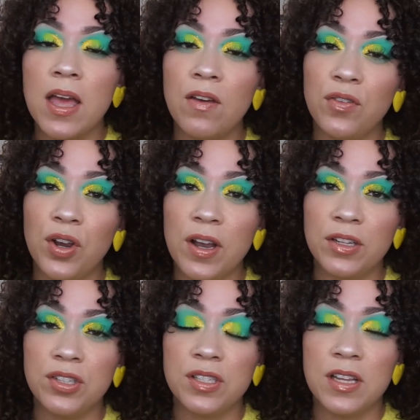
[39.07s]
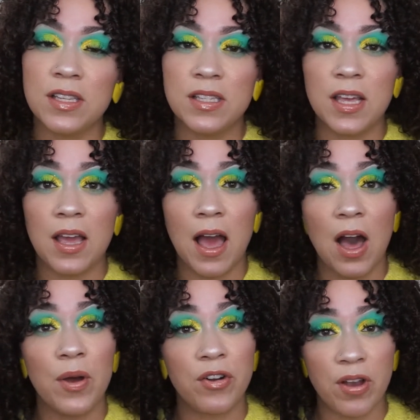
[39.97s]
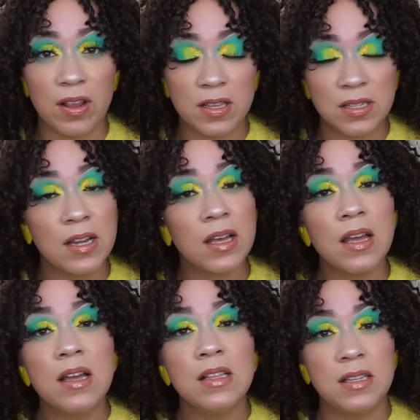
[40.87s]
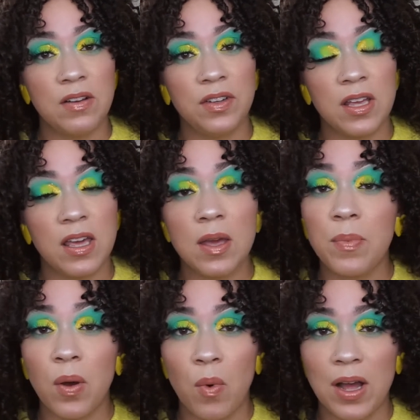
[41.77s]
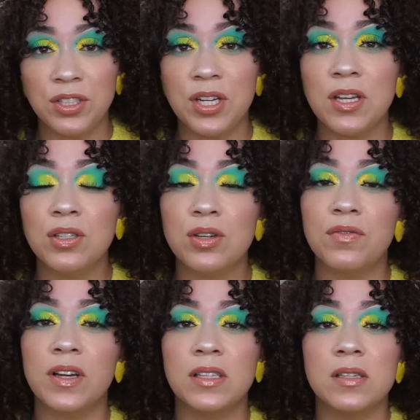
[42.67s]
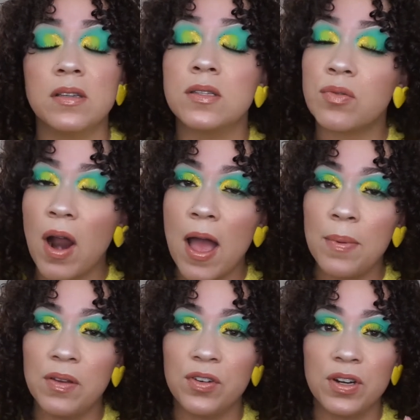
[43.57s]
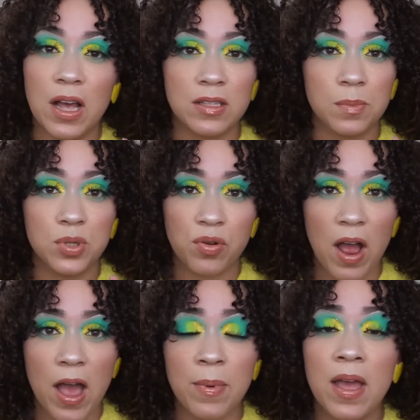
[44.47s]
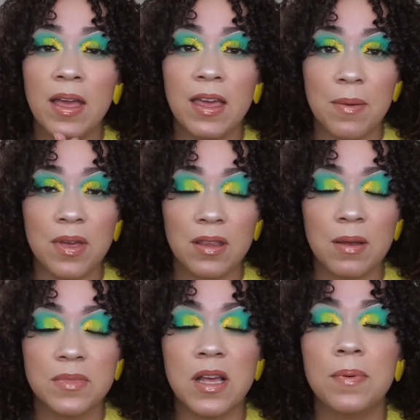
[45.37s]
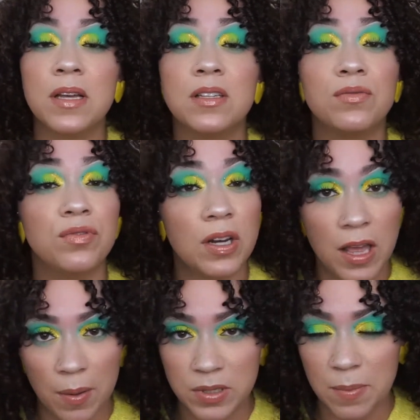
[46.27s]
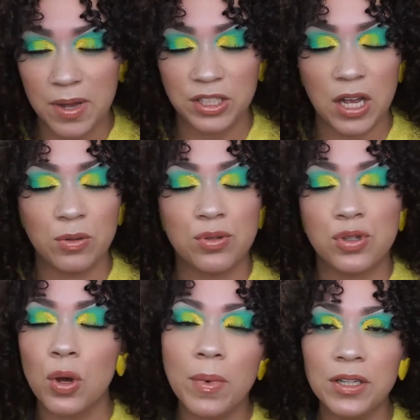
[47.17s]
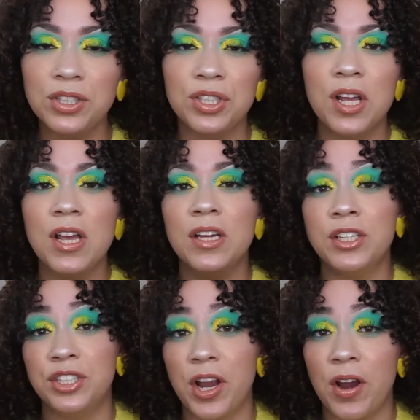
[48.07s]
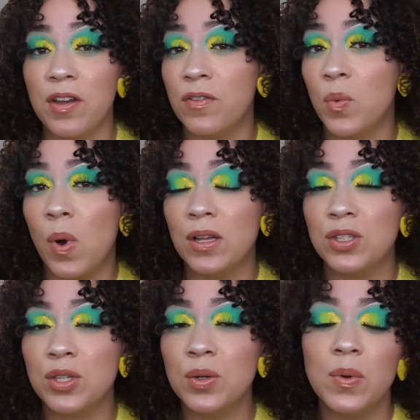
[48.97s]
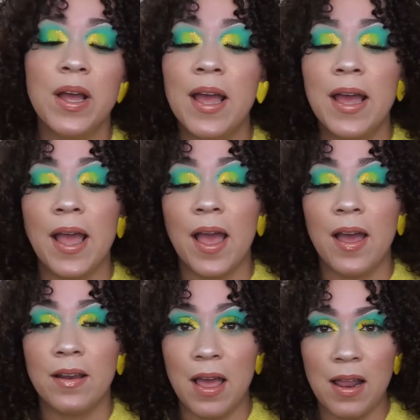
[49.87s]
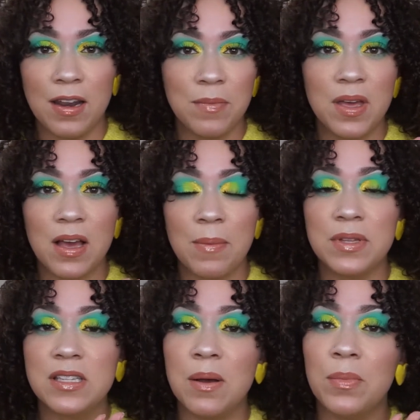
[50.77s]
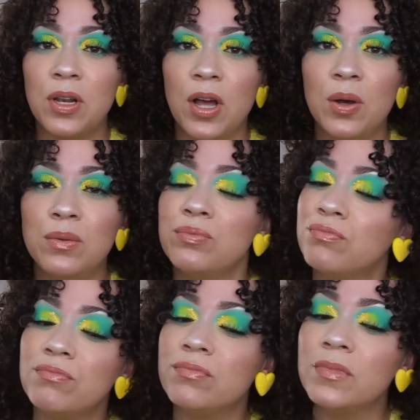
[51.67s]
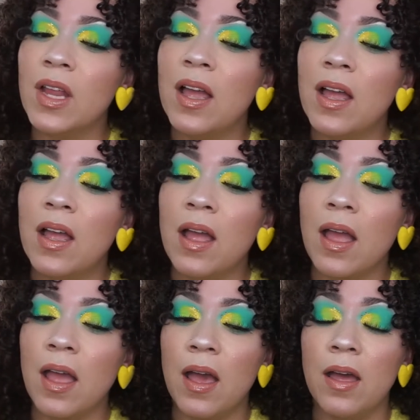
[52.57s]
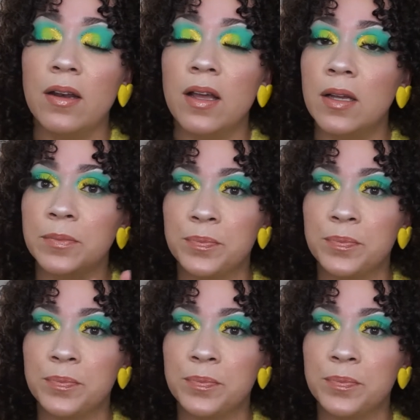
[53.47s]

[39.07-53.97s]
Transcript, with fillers: if you're interested in seeing how I created this look, definitely keep on watching. Don't forget to subscribe if you're not subscribed. Give me a thumbs up because it really helps out my channel so much. Share if you want to. And yeah, leave me a comment down below. And